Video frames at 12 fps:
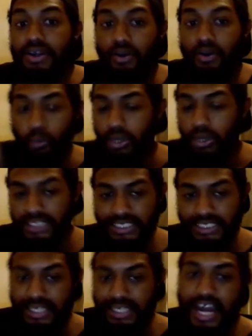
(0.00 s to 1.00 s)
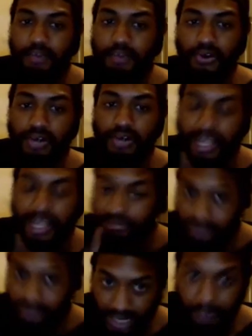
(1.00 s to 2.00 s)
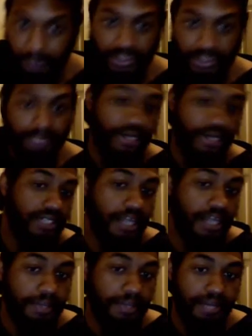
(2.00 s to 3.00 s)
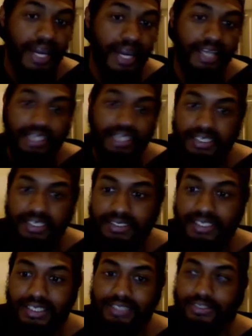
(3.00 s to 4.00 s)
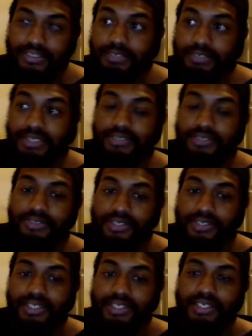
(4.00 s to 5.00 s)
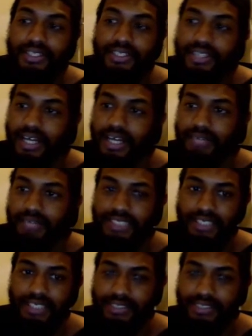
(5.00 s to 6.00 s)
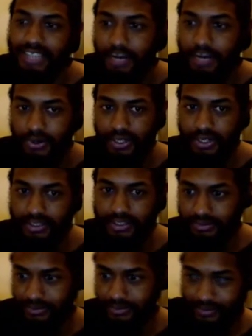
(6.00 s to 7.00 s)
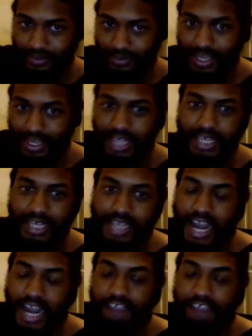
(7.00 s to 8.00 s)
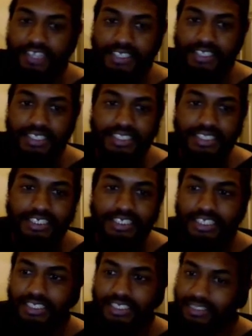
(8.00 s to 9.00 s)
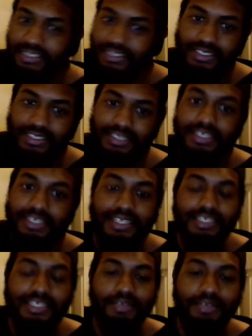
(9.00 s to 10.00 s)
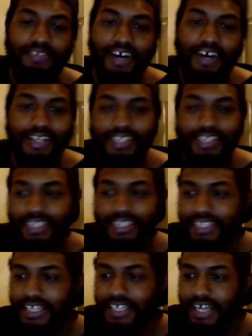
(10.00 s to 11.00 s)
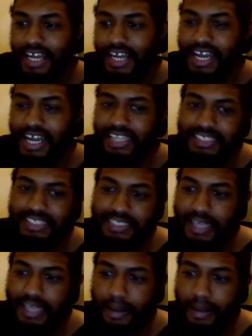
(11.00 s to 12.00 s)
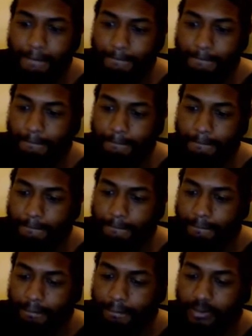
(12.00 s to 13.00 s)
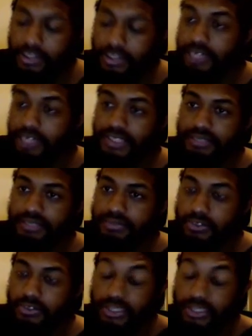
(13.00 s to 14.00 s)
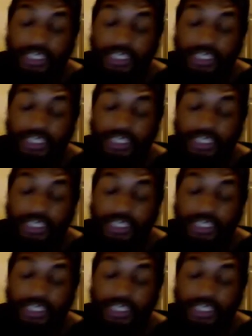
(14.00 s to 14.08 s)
was Slimer, and Slimer is apparently coming back, and that's going to be cool. Seeing Slimer in like high fidelity and shit, it's gonna be fun. And okay, what? Chris